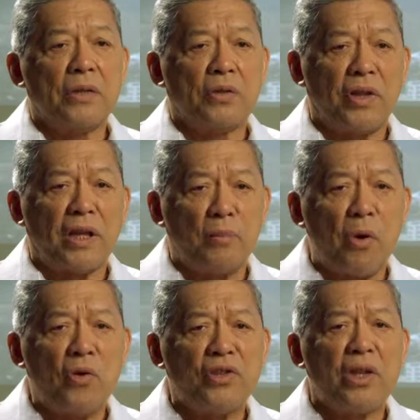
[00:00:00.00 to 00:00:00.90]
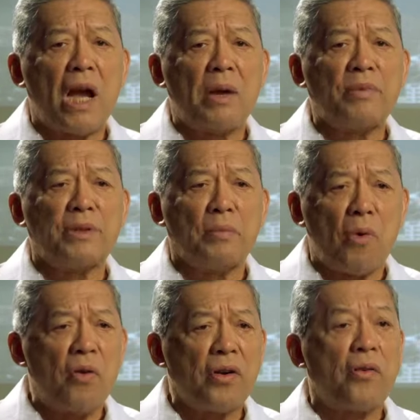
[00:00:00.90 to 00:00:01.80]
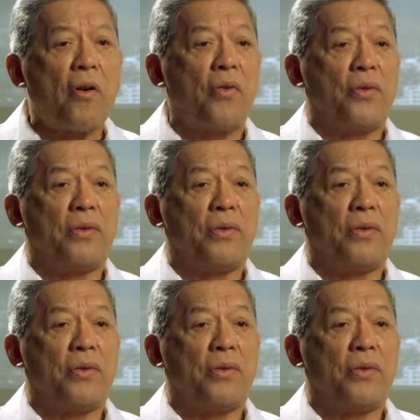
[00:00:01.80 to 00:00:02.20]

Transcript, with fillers: so that more jobs, more growth,